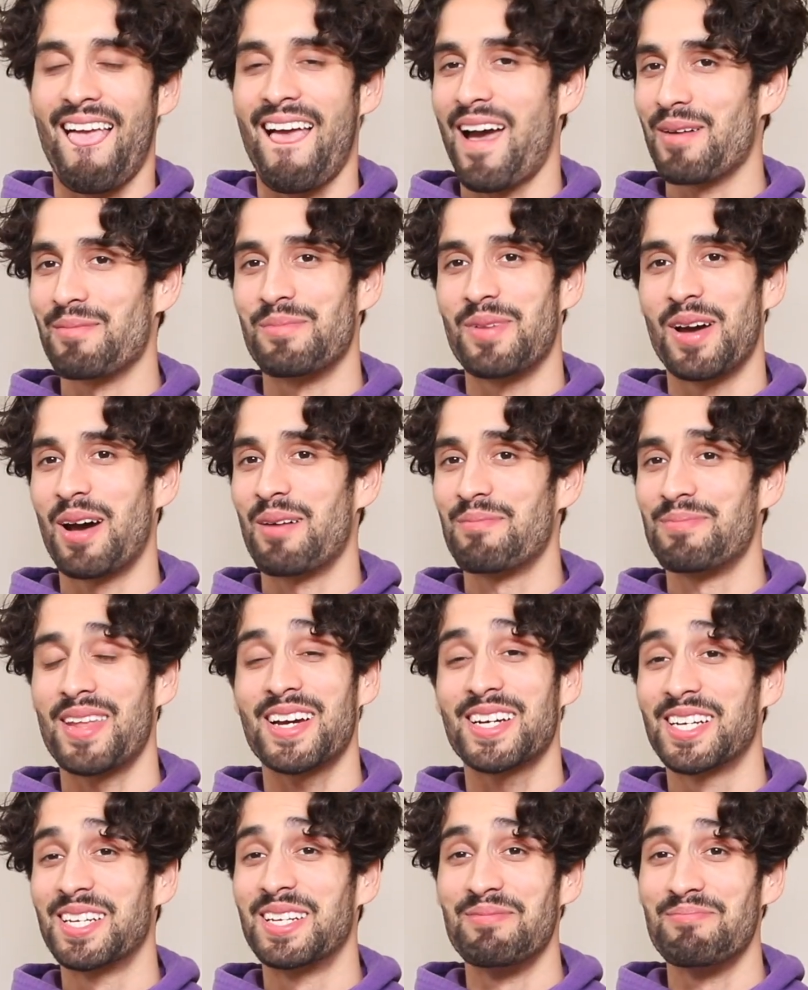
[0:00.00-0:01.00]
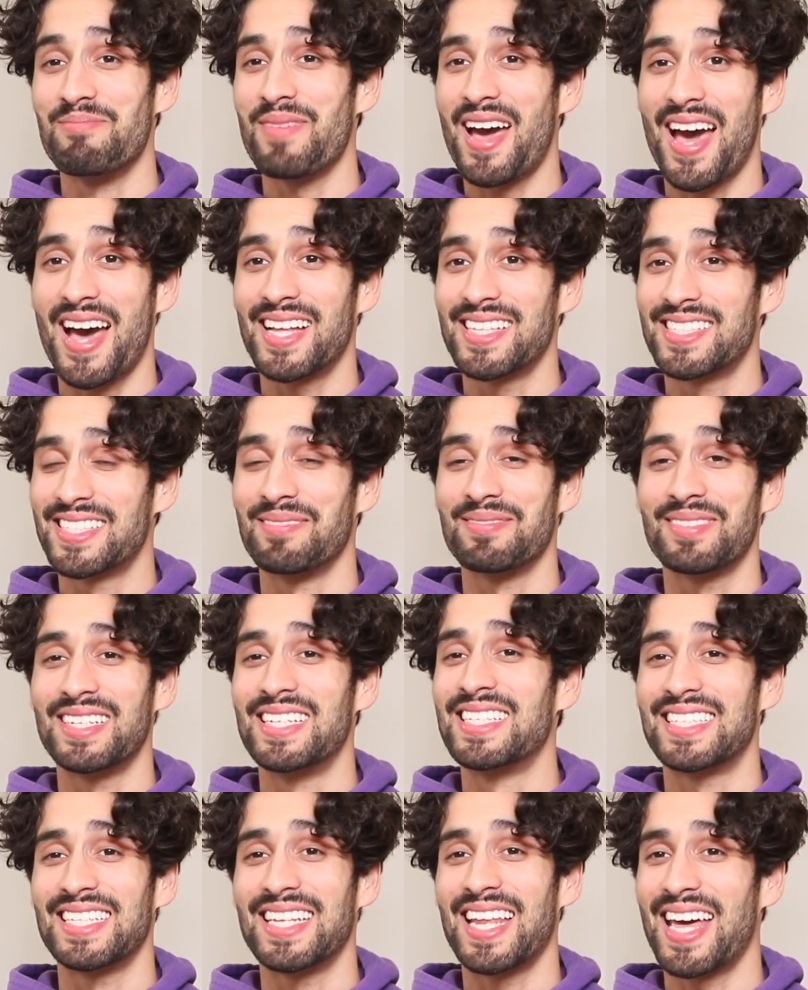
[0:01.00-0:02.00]
I'm, I'm not good at math. Something
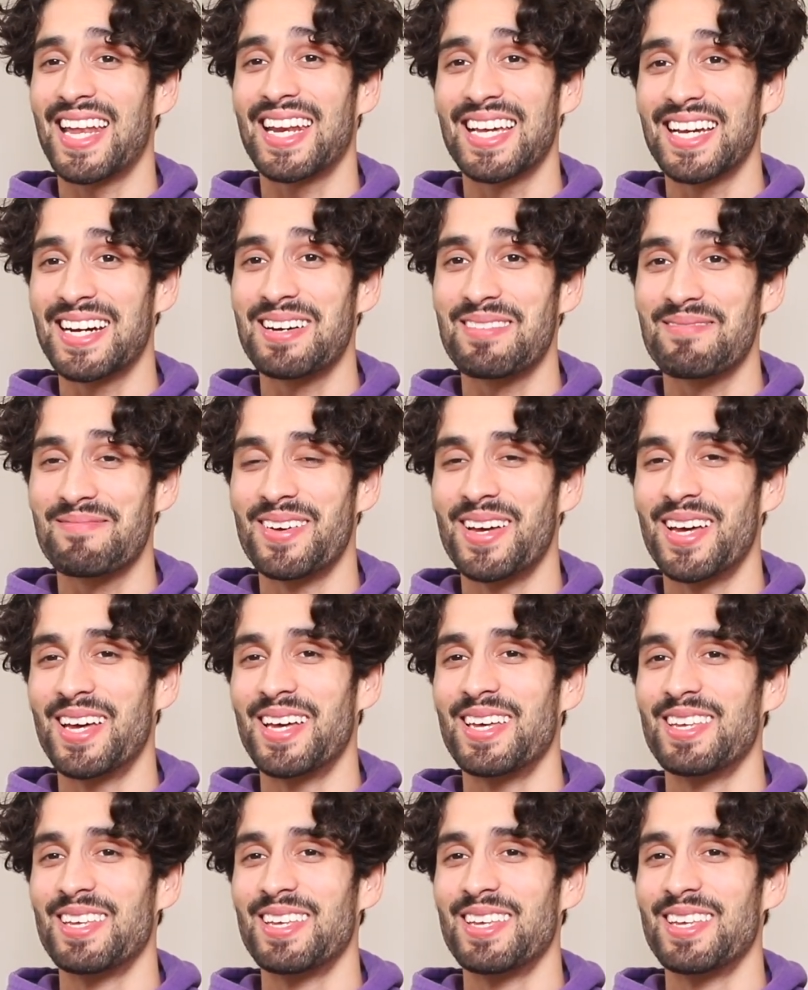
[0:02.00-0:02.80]
isn't adding up.